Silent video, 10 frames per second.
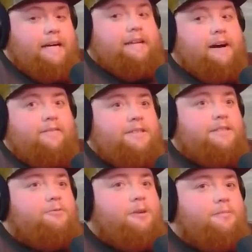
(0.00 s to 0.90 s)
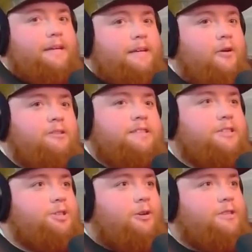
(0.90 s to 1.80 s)
obviously wouldn't be going to
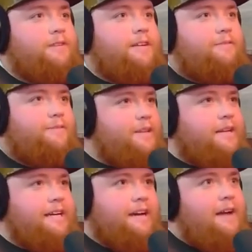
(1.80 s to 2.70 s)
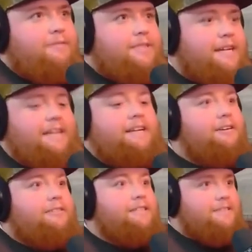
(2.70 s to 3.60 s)
this church if I didn't feel like God was like,
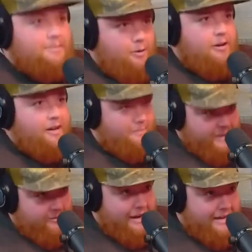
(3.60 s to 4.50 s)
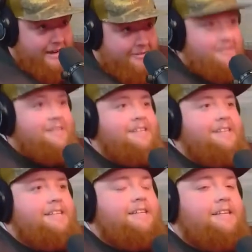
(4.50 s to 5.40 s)
here, this is where you're going to be right now.
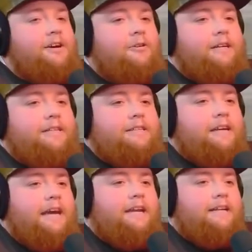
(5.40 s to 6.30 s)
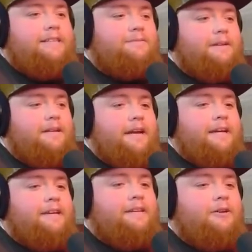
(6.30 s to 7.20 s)
It's
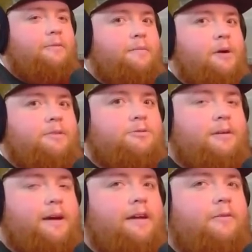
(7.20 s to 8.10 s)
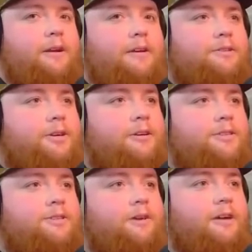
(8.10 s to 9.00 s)
like, there'll be moments where I'm like, I don't want to go to
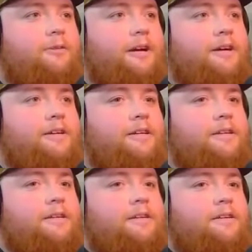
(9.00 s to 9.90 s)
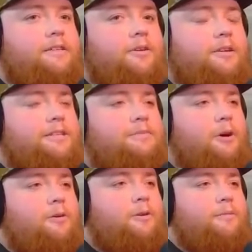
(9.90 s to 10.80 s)
church, or I don't want to go to this
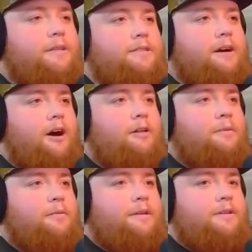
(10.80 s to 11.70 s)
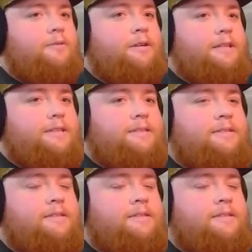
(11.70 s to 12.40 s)
small group, because all I'm going to be doing is